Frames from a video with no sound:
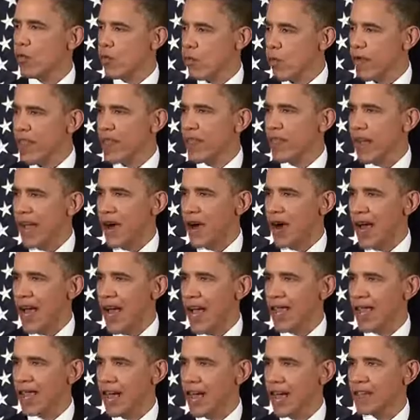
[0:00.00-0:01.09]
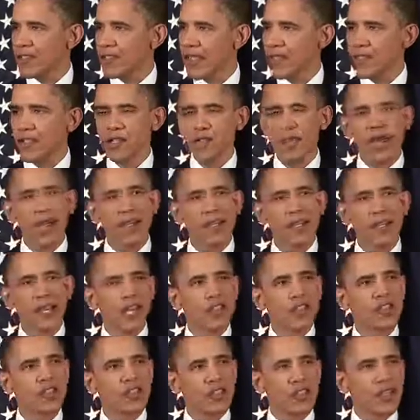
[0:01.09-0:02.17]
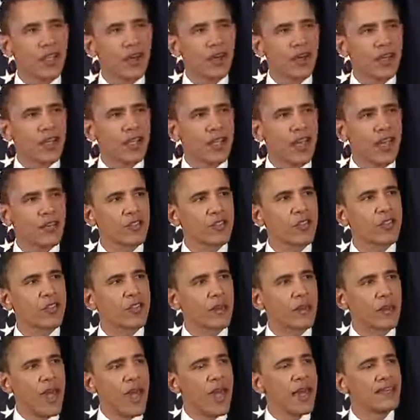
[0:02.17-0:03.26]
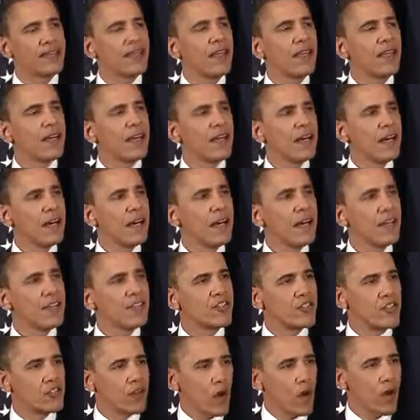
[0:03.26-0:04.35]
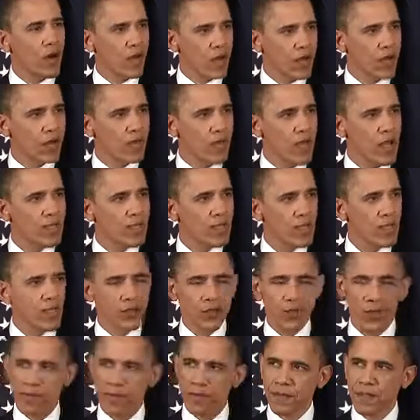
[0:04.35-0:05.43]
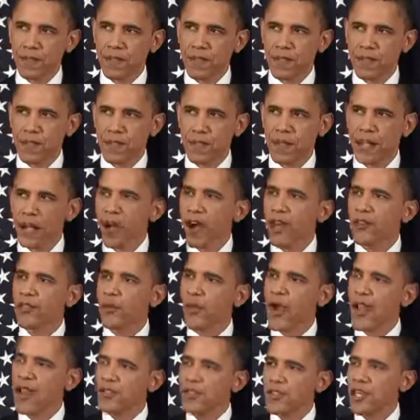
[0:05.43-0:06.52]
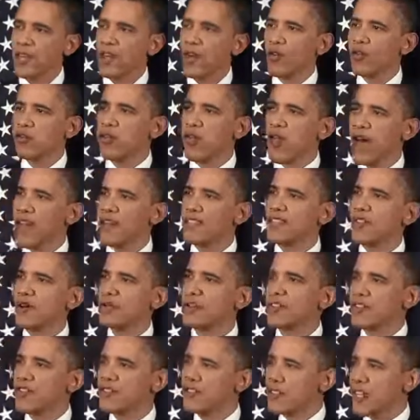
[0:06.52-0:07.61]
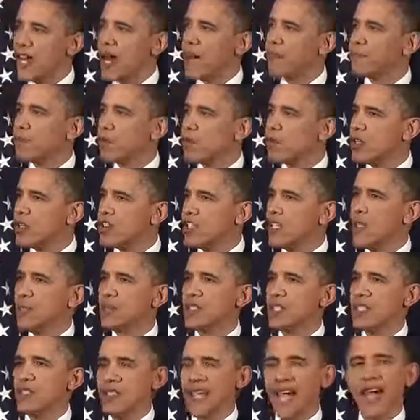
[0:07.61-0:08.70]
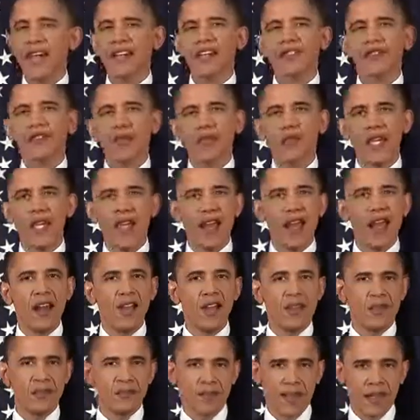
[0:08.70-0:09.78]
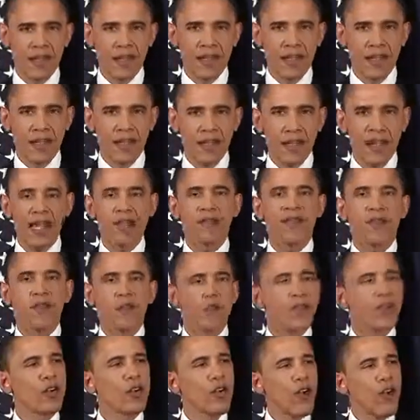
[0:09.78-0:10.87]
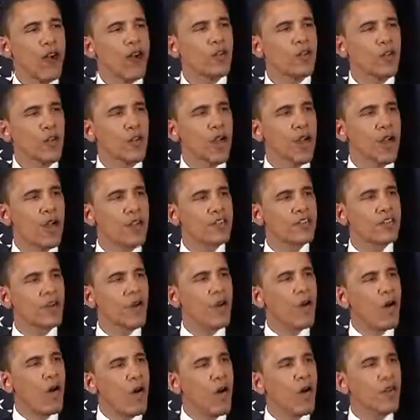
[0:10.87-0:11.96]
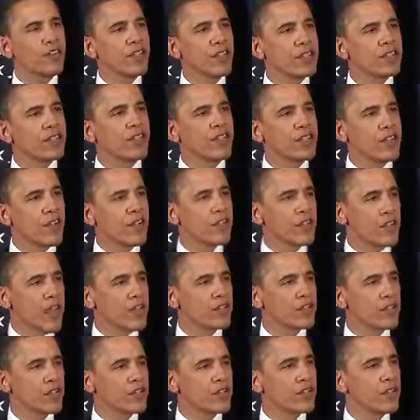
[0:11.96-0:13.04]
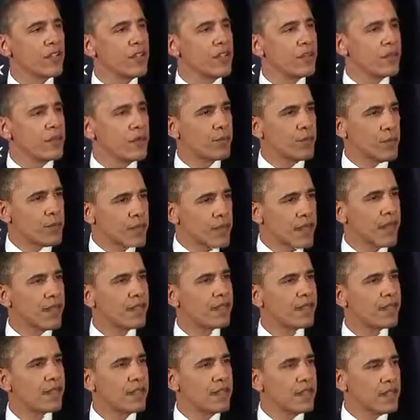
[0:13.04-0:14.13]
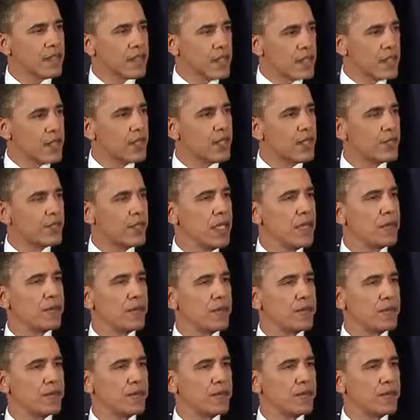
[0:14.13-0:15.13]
with our allies at the United Nations Security Council to pass a historic resolution that authorized a no-fly zone to stop the regime's attacks from the air and further authorized all necessary measures to protect the Libyan people.